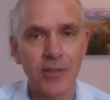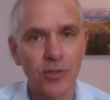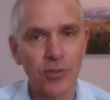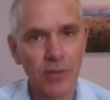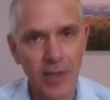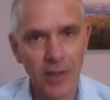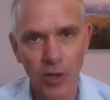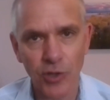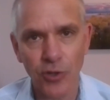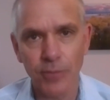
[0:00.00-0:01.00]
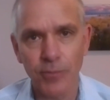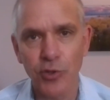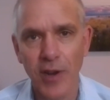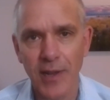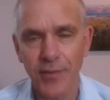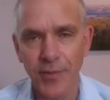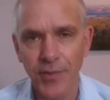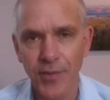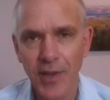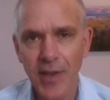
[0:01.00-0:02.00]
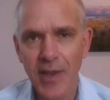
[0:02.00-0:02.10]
and long-term trends.